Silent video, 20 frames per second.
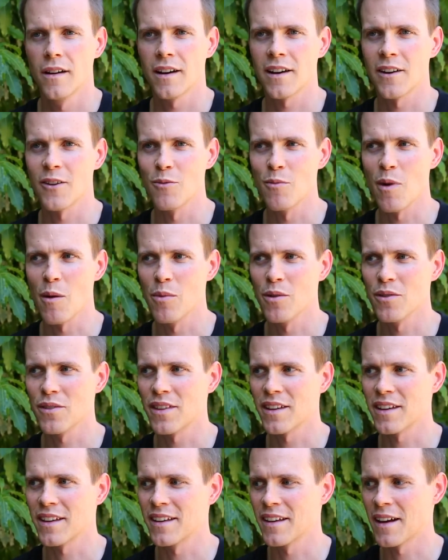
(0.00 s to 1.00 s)
And I remember
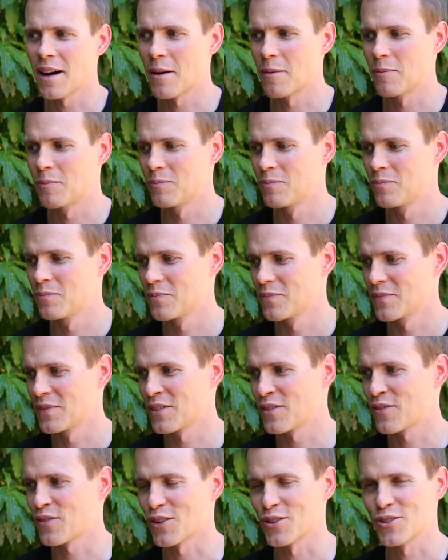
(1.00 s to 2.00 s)
the
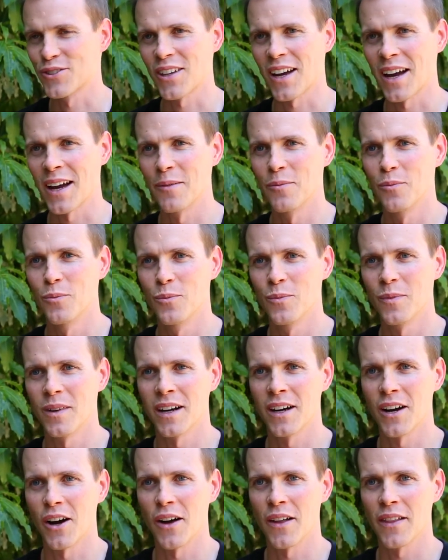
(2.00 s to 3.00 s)
first time
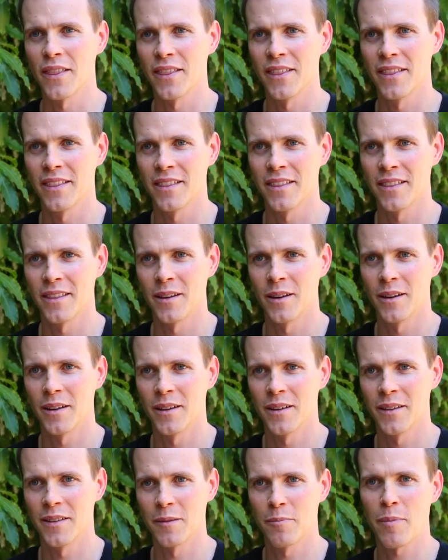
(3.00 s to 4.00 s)
I got
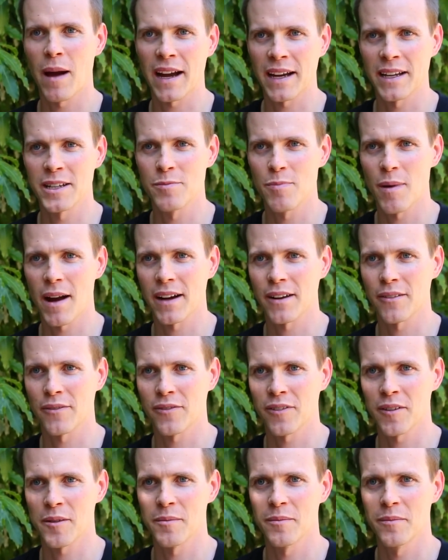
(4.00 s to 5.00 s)
the package back
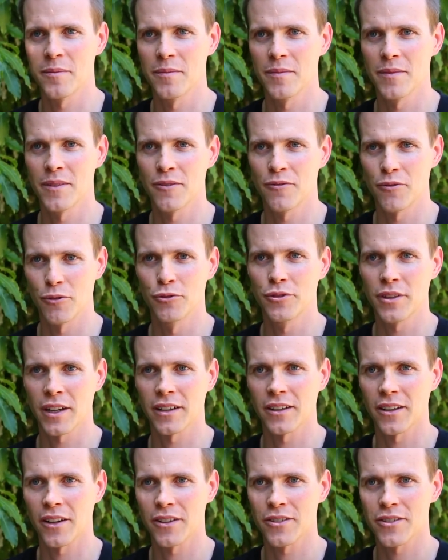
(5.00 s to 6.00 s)
from the food
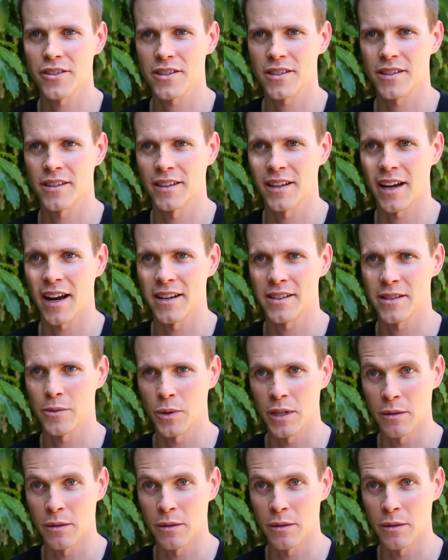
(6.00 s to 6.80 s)
technologists, the guys that